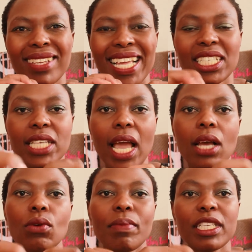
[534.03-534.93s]

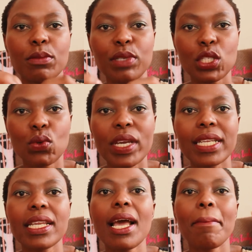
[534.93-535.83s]
entanglement
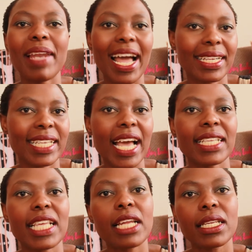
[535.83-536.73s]
between black
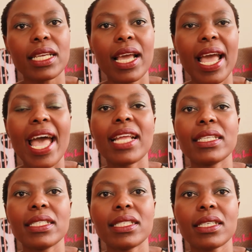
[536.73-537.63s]
tax and
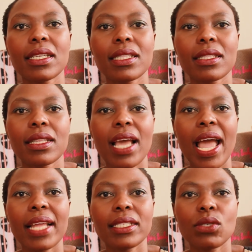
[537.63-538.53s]
and
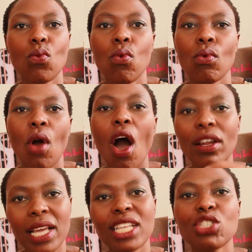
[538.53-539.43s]
and
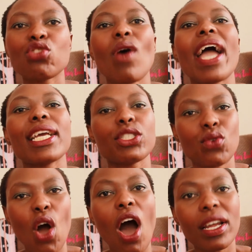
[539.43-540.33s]
on and trying
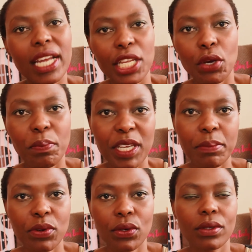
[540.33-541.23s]
to honor your
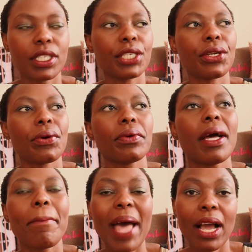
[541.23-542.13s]
people you know
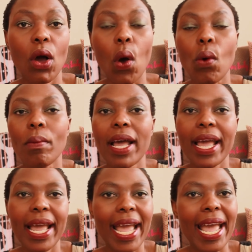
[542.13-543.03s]
back home
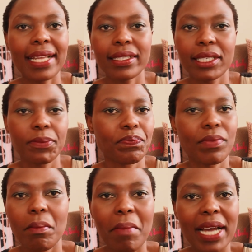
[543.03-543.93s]
and
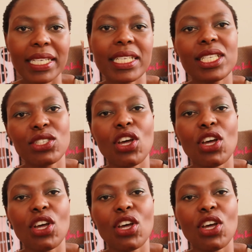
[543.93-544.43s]
money is